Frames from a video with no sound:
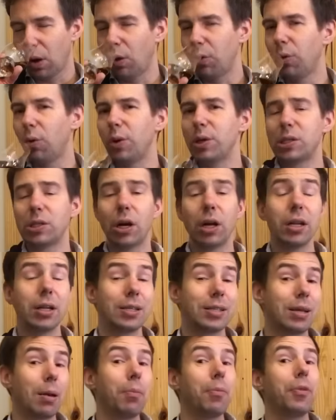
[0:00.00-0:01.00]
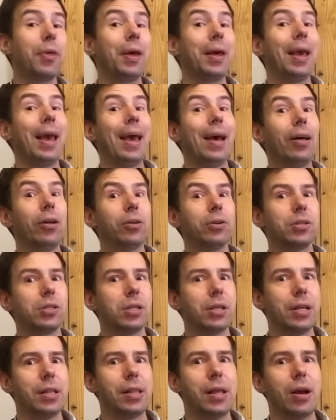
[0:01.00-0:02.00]
Although it's got something
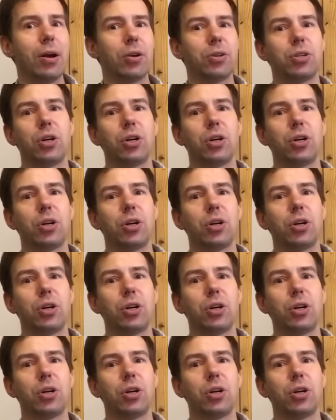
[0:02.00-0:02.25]
else in there.